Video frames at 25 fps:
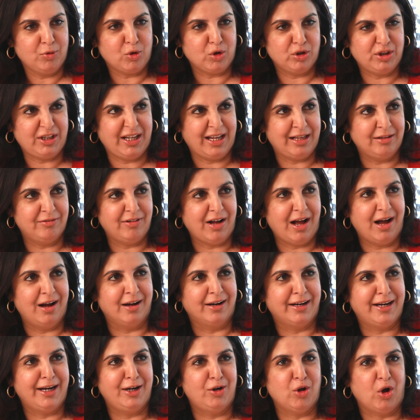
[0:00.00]
Things were
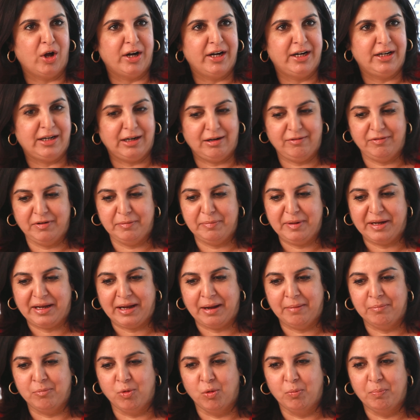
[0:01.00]
hunky dory till we
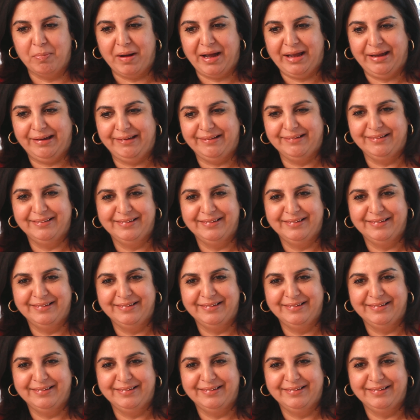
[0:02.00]
became Mumbai.